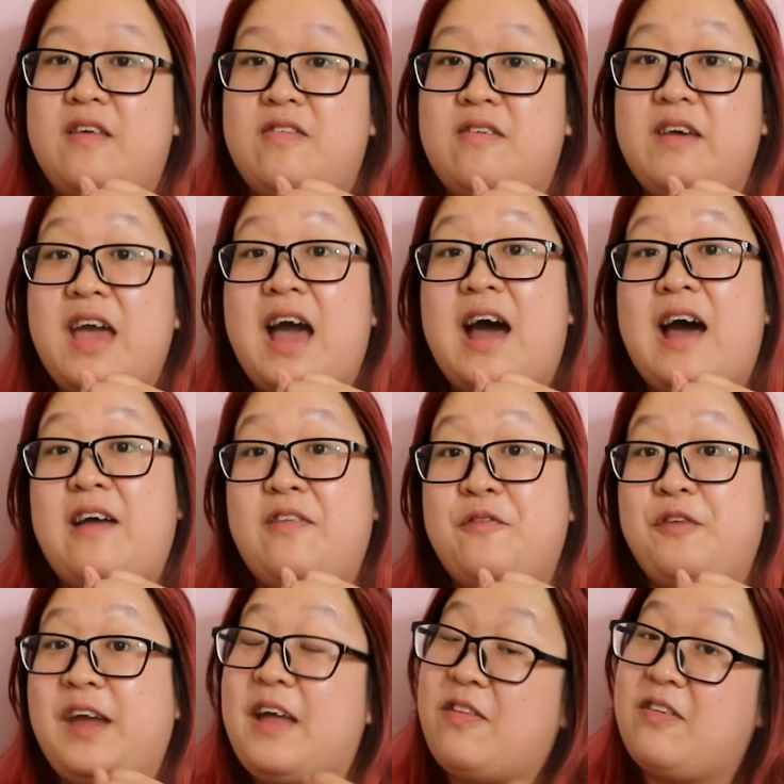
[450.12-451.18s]
So yeah, don't
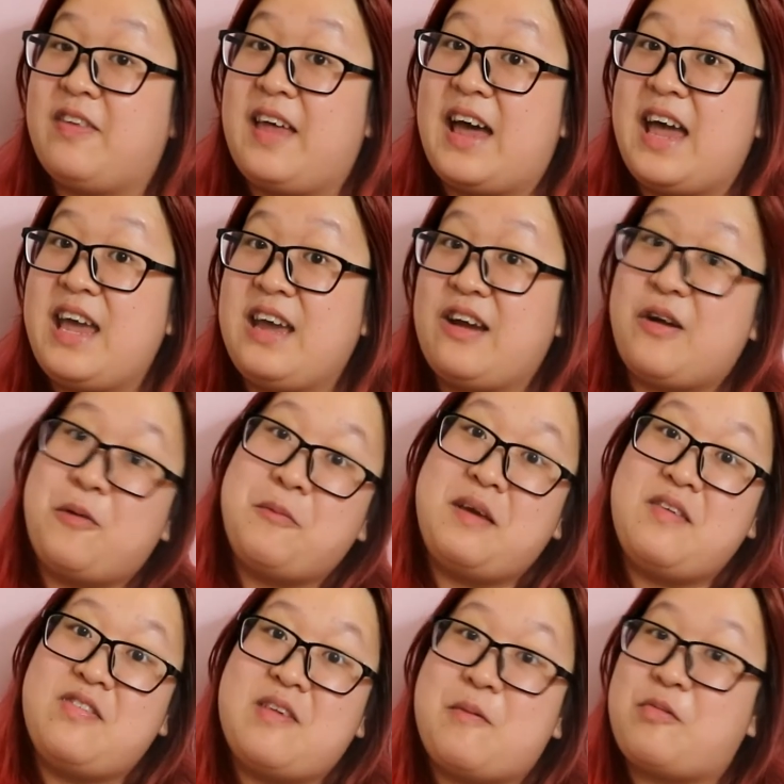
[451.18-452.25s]
forget to like,
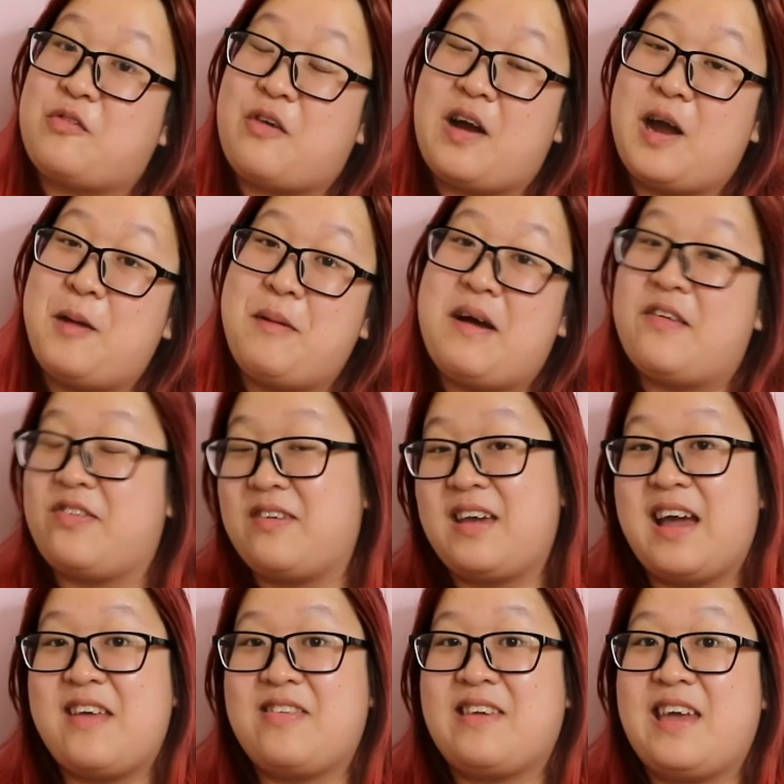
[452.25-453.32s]
comment, subscribe. I'll see you
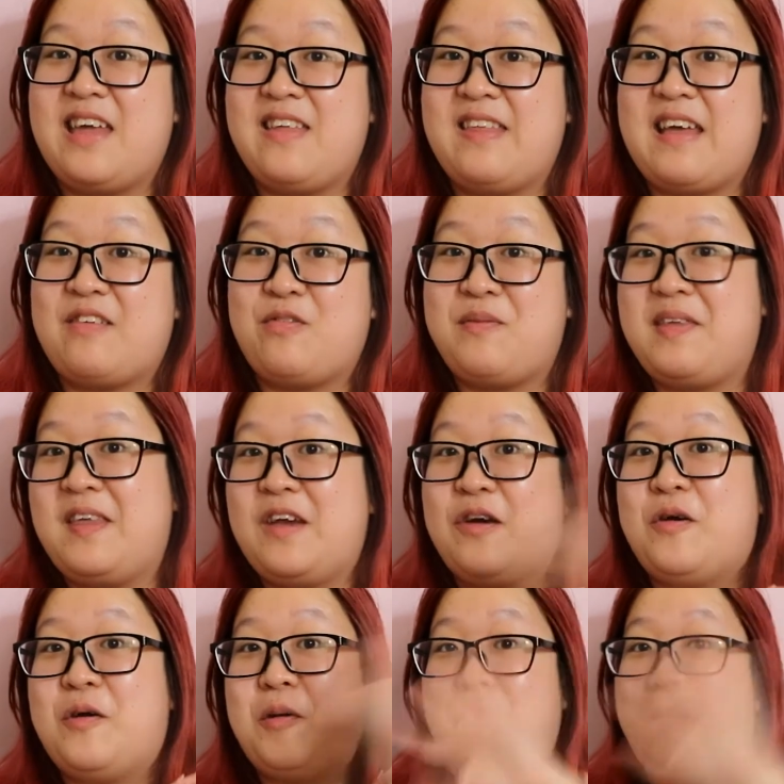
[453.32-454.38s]
guys again in the next video.